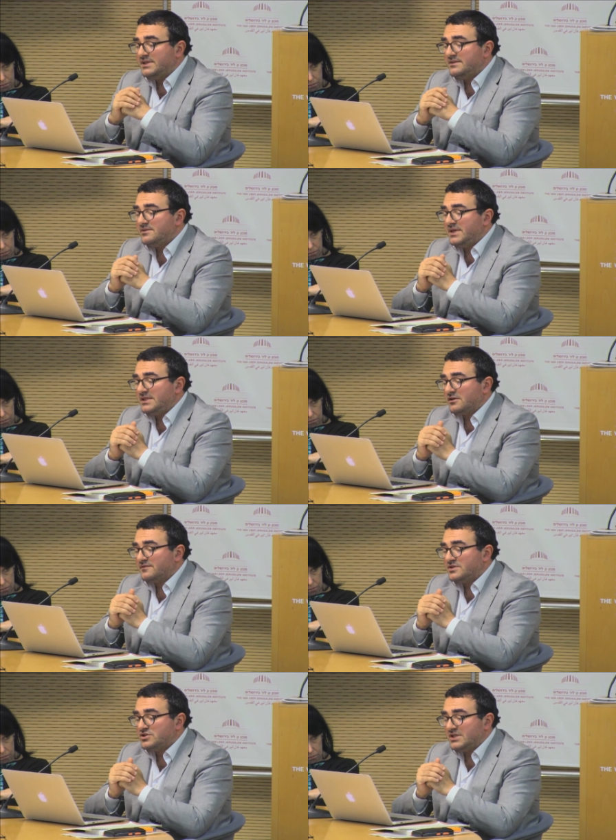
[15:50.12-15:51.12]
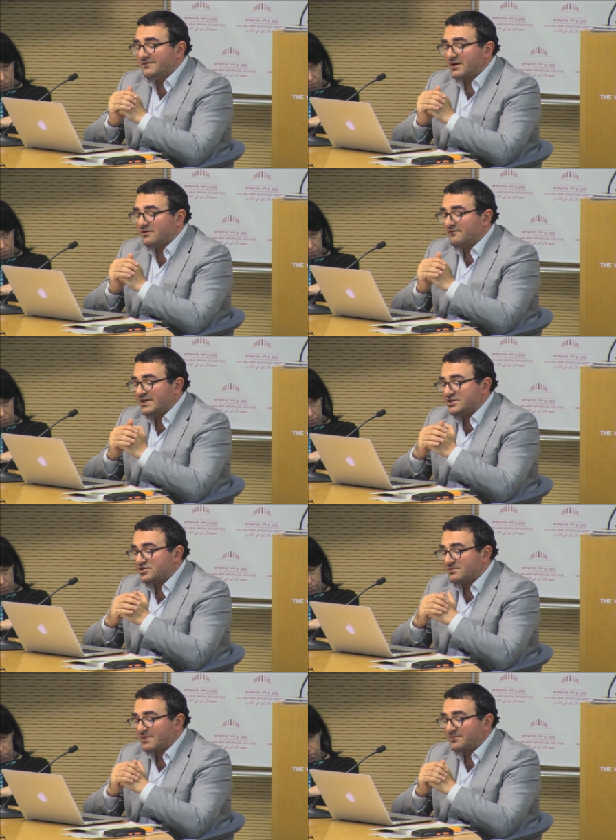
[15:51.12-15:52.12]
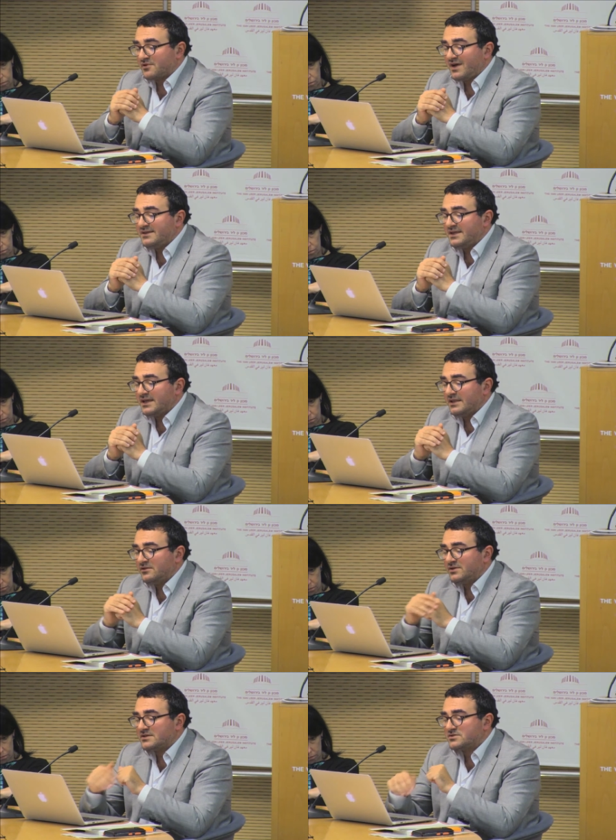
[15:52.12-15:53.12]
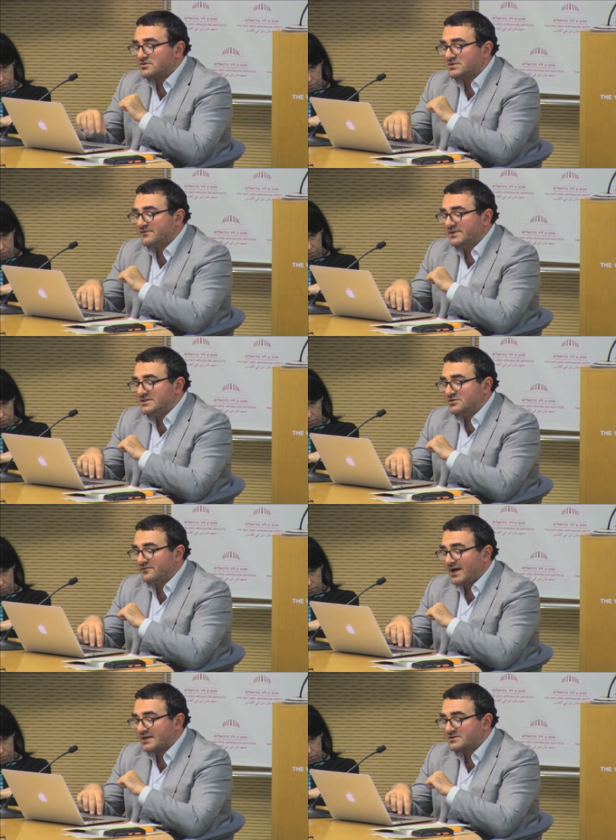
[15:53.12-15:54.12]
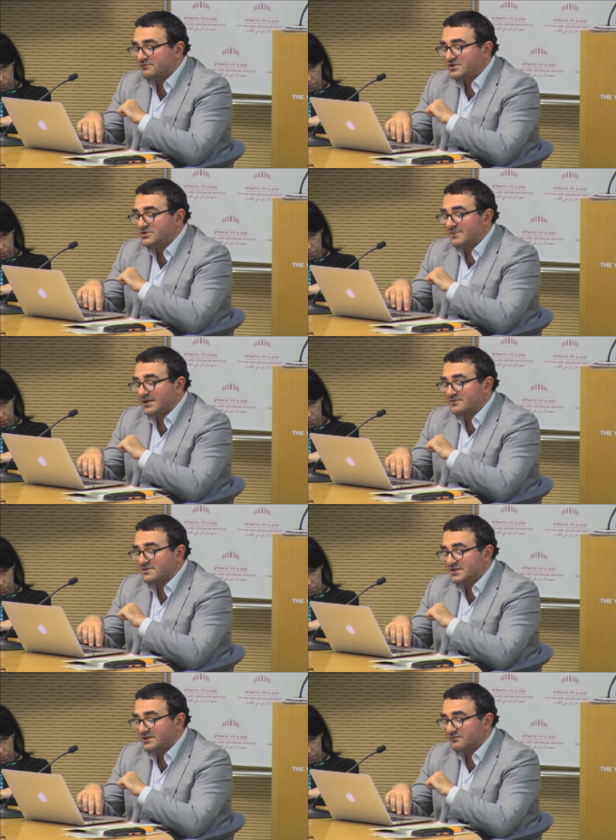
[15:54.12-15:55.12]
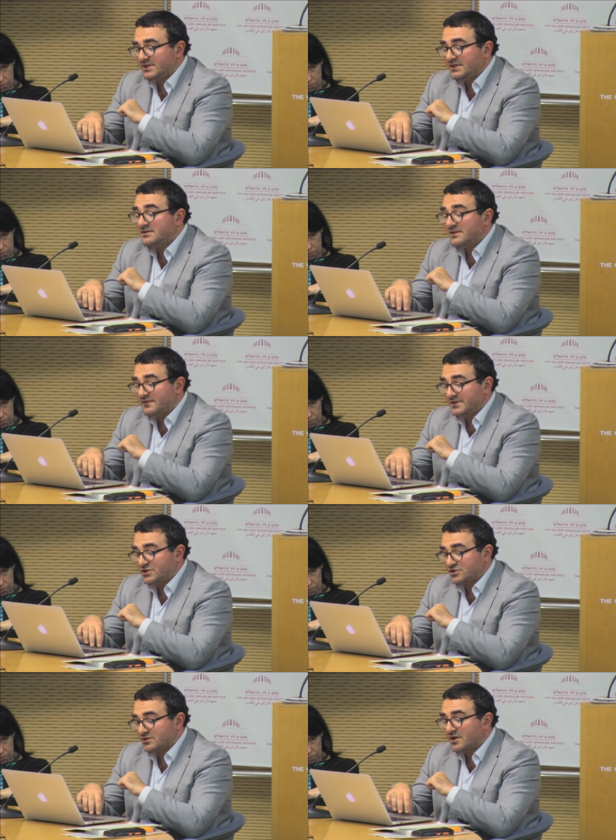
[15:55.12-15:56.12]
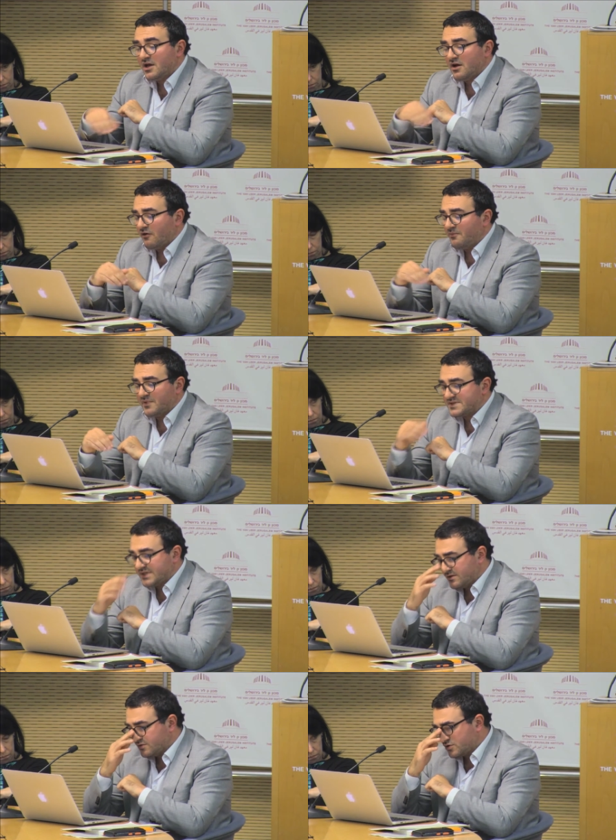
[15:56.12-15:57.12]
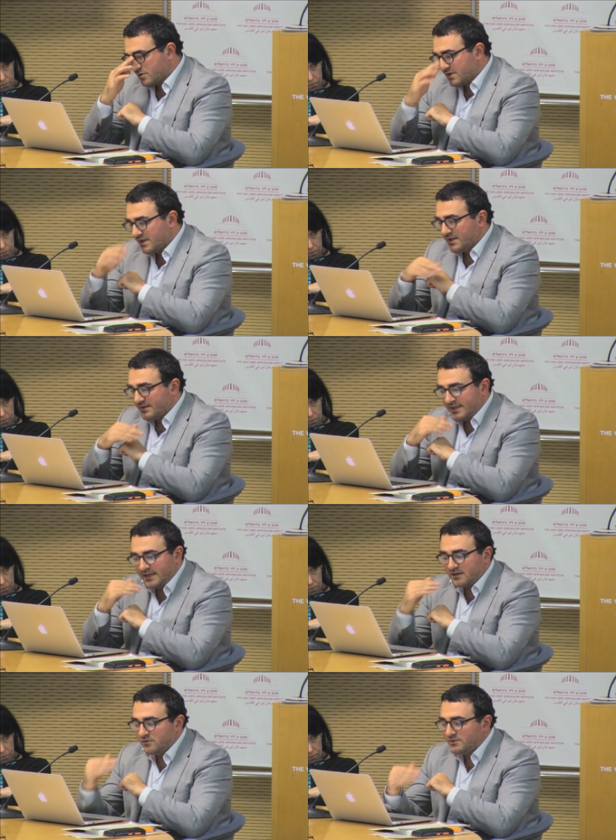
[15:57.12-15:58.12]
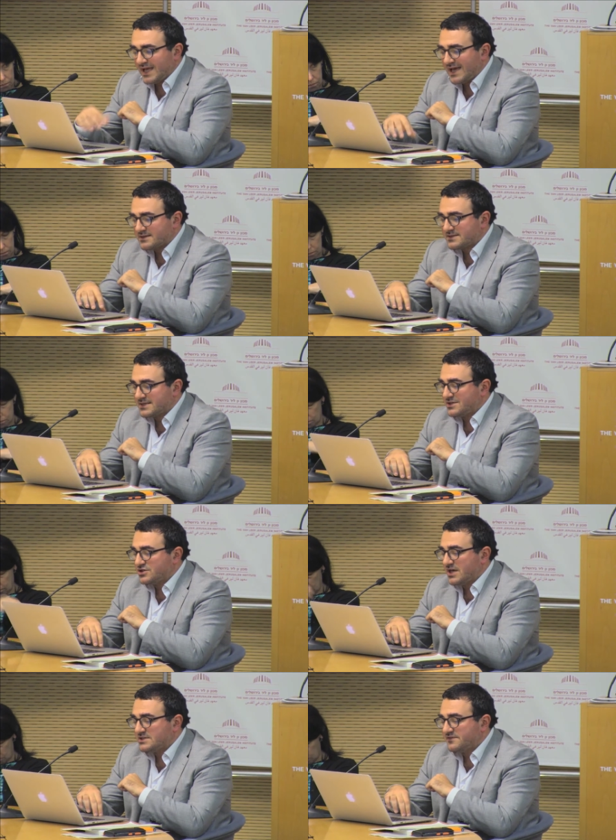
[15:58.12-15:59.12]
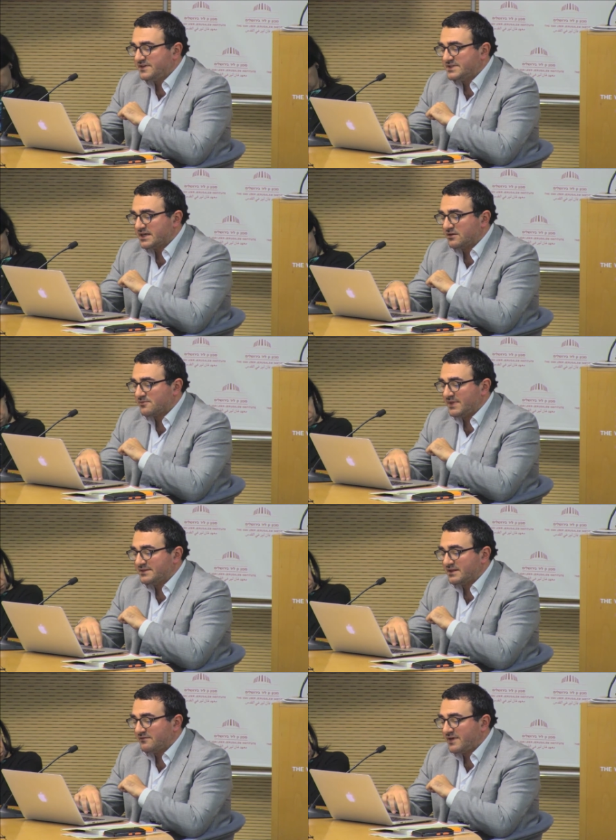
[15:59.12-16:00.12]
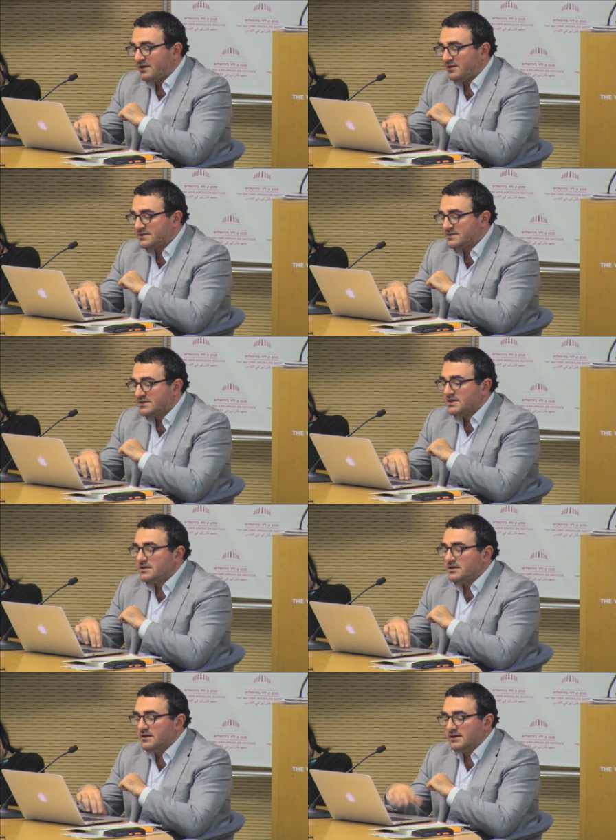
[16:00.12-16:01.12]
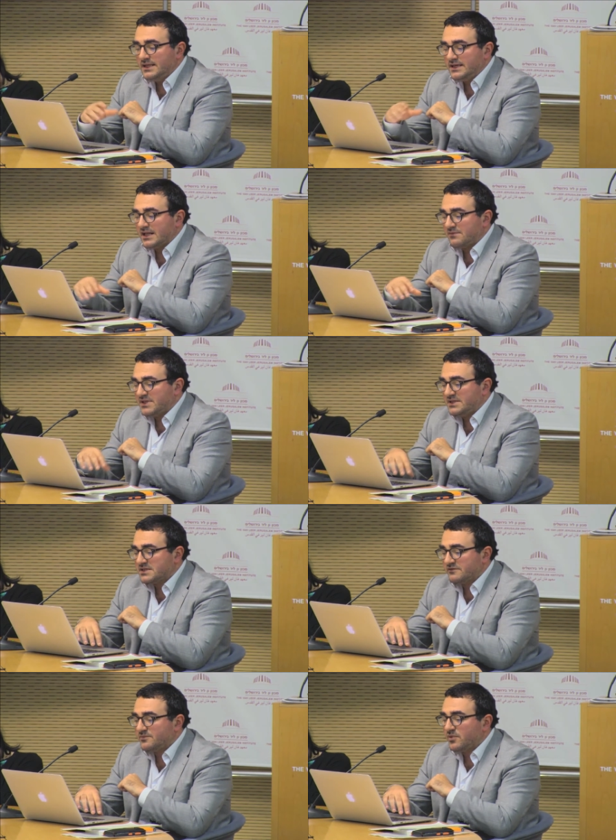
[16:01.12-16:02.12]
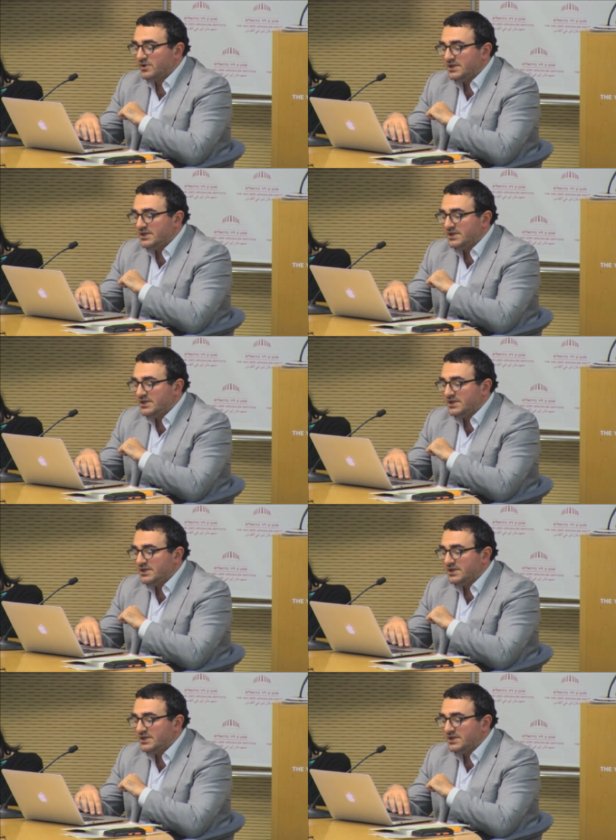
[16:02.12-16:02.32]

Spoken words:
within the meaning of the Geneva Convention by providing a non-exhaustive list of acts which may consider within the definition of persecution. They include acts such as physical or mental violence, legal, administrative,